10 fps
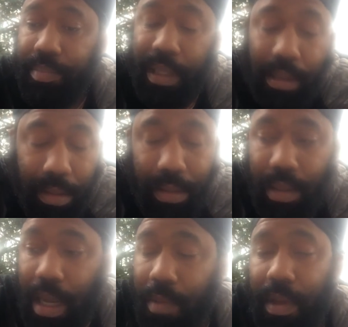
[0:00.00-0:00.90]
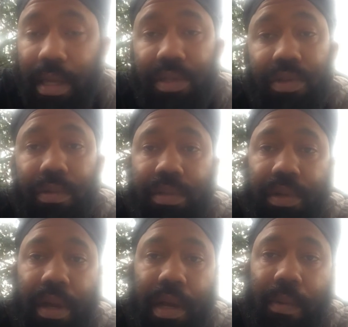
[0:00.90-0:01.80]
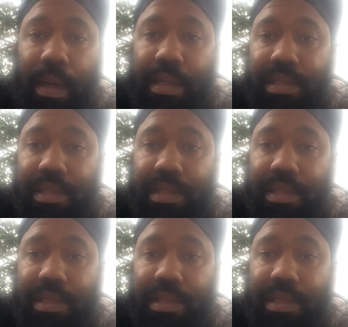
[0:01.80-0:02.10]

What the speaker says: but I don't want to get too carried away.